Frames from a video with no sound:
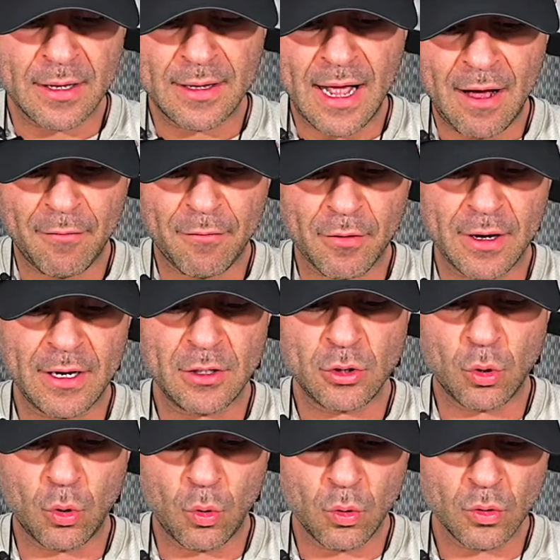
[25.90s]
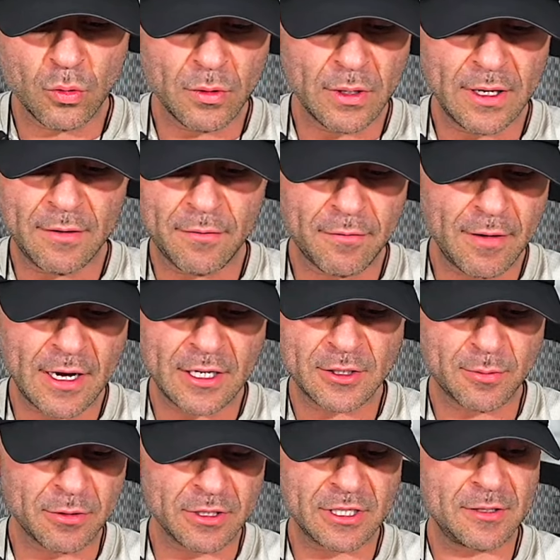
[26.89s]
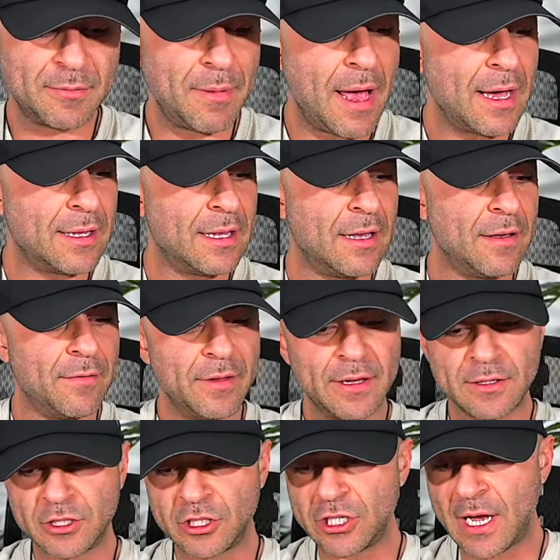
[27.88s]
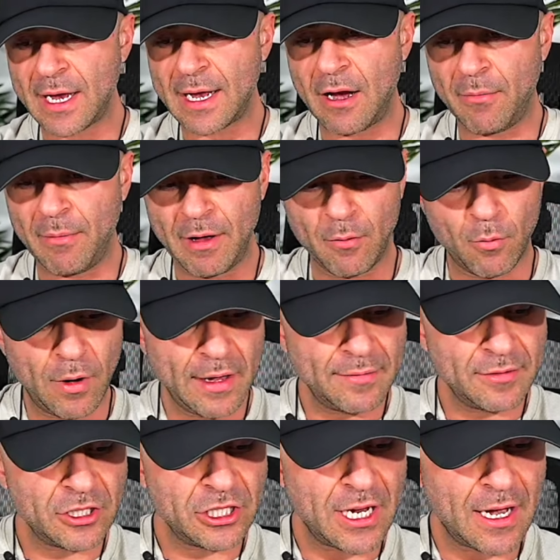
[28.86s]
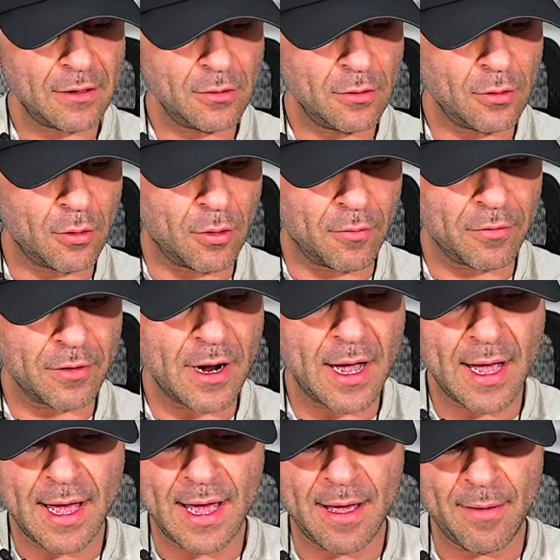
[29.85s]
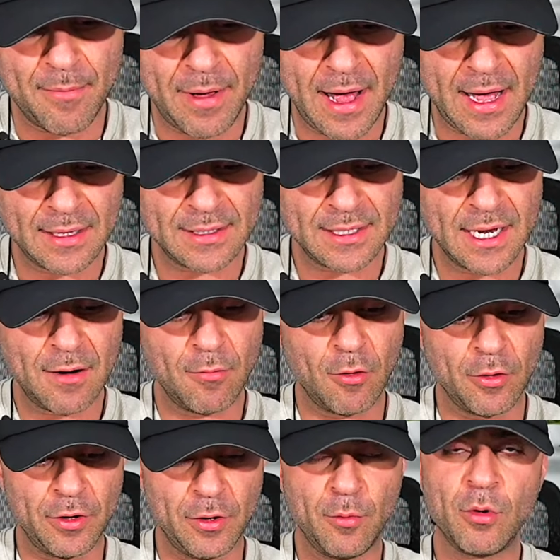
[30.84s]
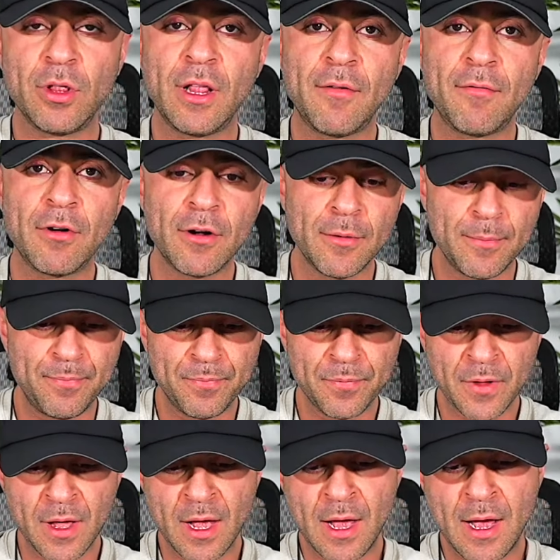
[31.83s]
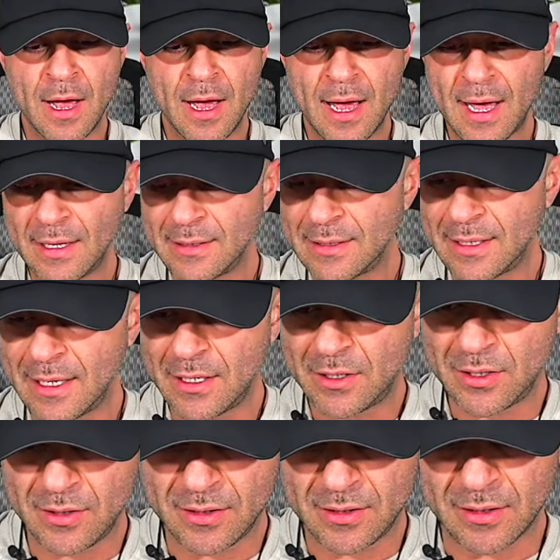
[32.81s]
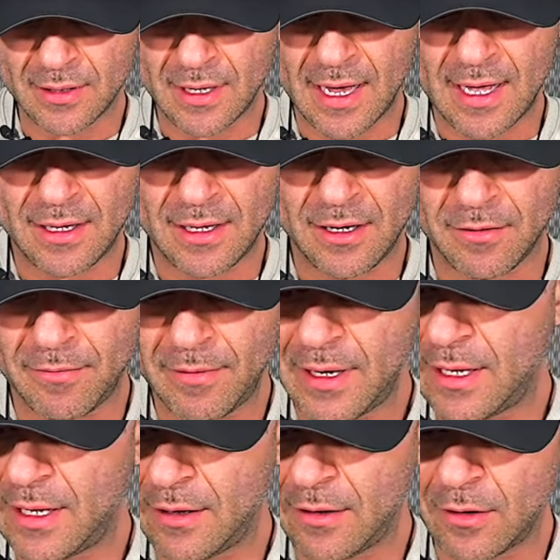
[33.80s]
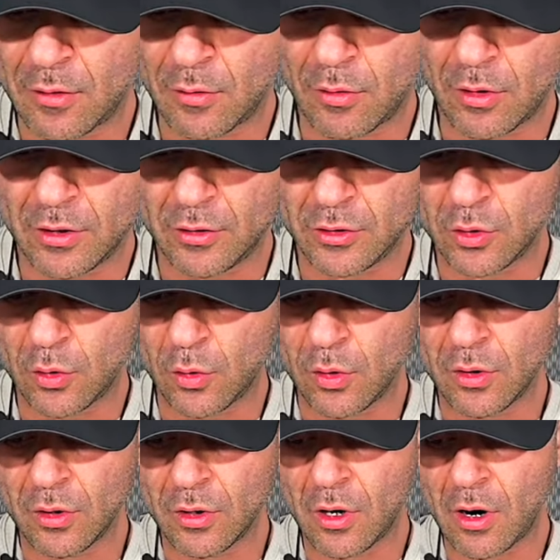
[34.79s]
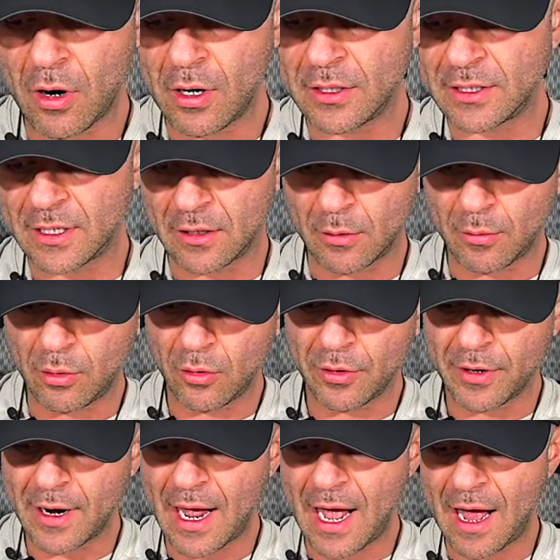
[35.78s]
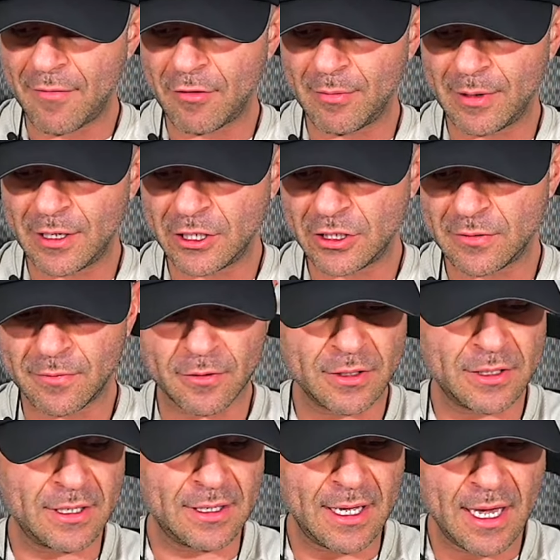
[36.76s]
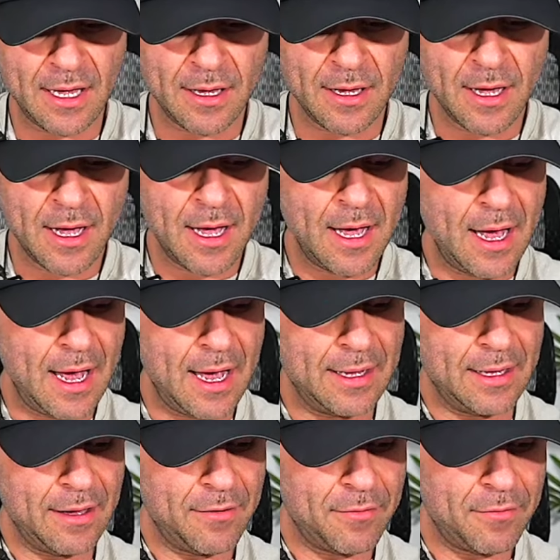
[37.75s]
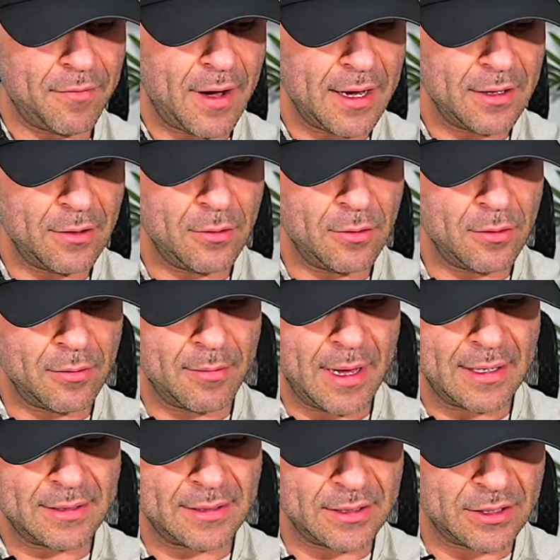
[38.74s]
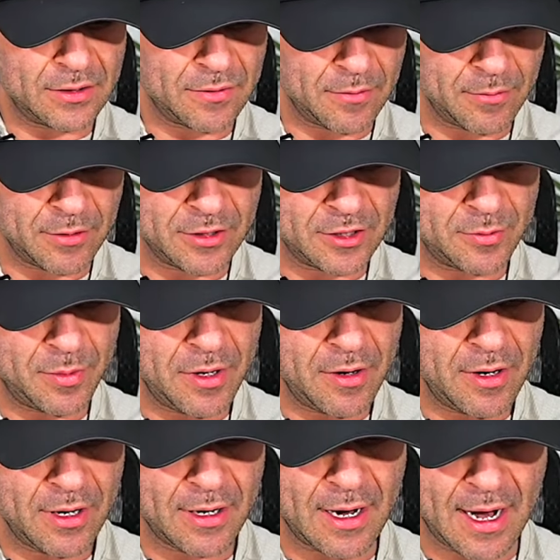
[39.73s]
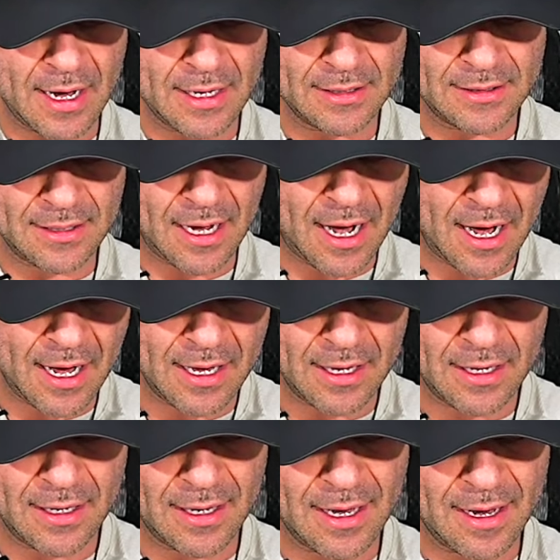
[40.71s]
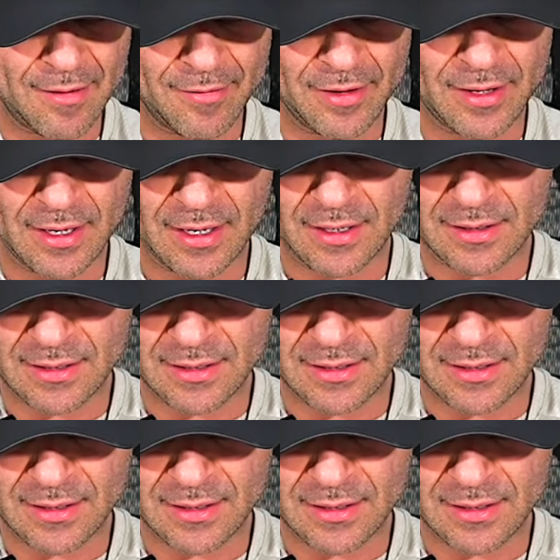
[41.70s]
Now, for a totally fresh perspective, you can check out my wife's channel over at Empath Tarot. You will love her. And stay tuned until the end of your reading. We'll use oracle cards and I'll pull your affirmation for today and a final message from your spirit guides tying everything